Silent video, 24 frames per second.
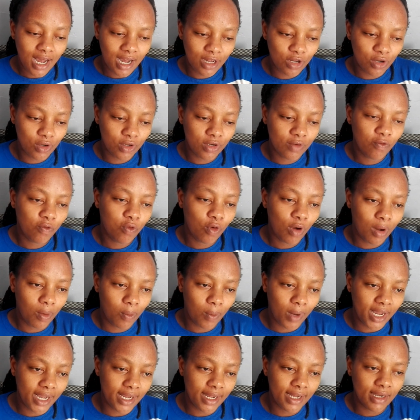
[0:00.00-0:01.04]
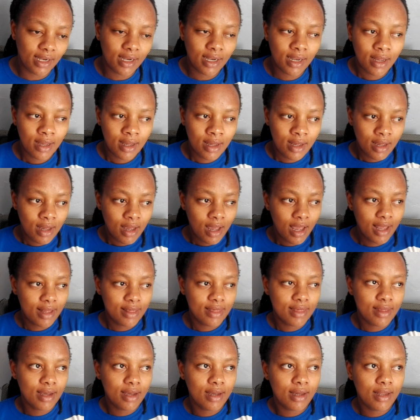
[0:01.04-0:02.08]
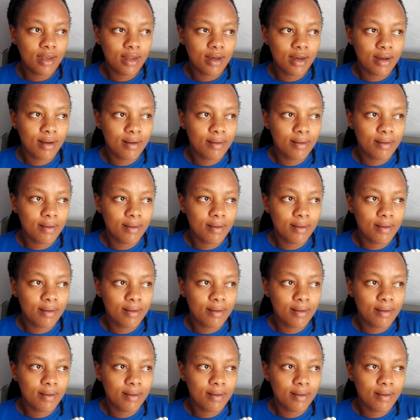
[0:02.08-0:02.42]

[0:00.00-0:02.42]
iron for a while, and then